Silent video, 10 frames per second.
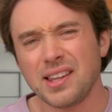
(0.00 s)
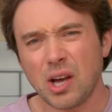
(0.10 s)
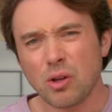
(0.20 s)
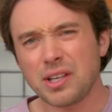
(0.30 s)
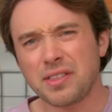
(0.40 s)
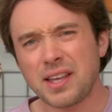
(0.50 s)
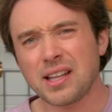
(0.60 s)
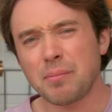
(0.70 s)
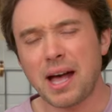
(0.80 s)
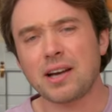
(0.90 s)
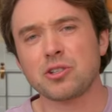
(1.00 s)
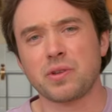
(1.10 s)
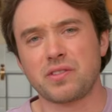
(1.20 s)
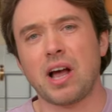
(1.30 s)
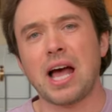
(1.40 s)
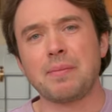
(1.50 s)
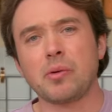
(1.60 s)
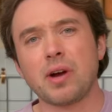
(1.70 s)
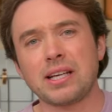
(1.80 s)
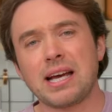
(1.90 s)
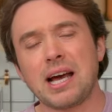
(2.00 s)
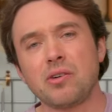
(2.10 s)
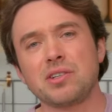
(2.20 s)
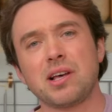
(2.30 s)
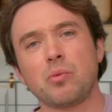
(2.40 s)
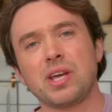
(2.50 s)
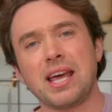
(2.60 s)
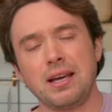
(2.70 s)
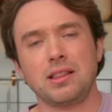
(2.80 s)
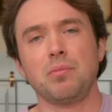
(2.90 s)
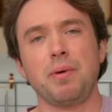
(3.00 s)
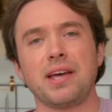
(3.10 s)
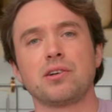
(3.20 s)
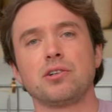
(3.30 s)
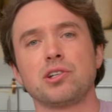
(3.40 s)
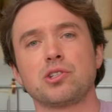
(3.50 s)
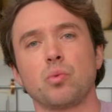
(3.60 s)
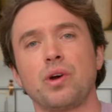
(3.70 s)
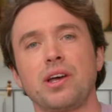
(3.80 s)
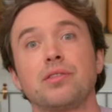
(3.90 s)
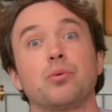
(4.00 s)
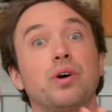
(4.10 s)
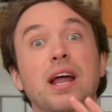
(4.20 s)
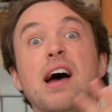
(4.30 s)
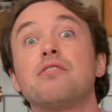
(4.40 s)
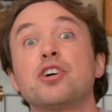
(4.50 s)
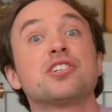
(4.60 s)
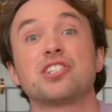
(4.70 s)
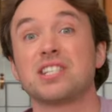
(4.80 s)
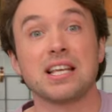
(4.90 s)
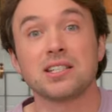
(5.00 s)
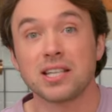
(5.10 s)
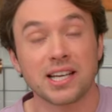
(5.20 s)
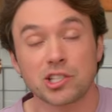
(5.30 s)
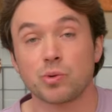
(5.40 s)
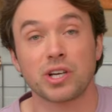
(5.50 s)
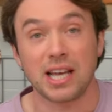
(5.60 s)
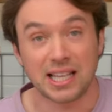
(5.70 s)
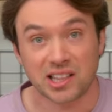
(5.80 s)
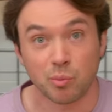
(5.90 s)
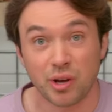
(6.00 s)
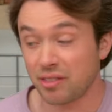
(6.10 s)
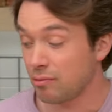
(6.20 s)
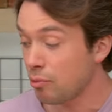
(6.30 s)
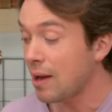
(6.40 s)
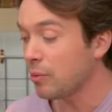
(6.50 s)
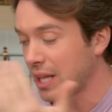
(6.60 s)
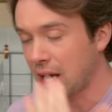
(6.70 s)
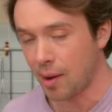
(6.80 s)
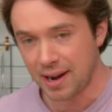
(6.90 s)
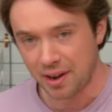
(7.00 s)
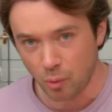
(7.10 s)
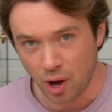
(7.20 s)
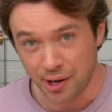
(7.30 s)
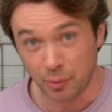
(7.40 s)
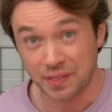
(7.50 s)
The only thing that matters with timing right now is that we hit the bagels with whatever seasonings we're gonna hit them with right when they come out of the water.